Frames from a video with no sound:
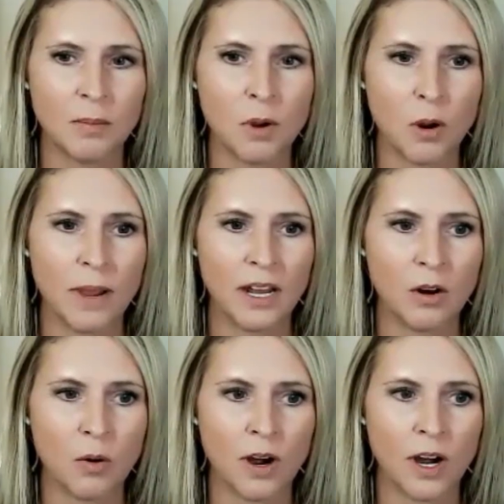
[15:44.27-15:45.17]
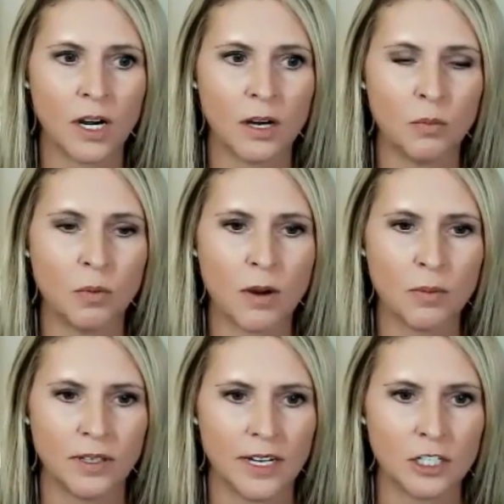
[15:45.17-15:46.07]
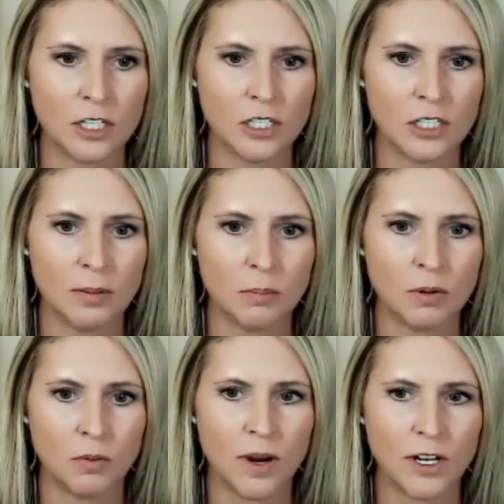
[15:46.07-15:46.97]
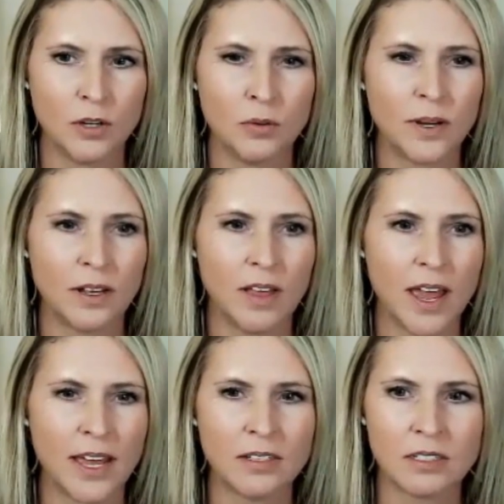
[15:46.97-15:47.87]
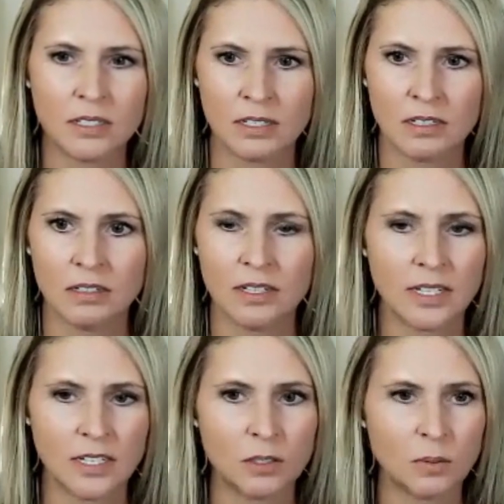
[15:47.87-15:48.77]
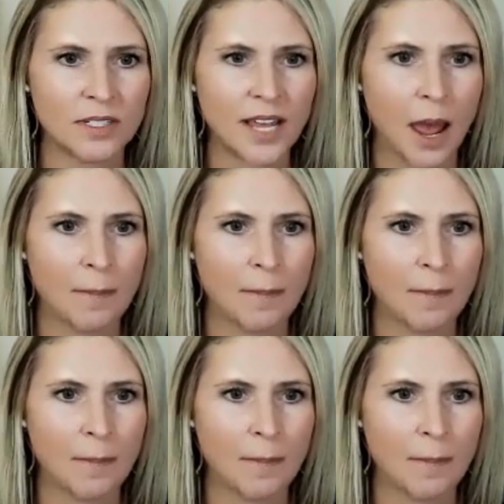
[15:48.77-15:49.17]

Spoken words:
there a moment or a relationship where you realized that this was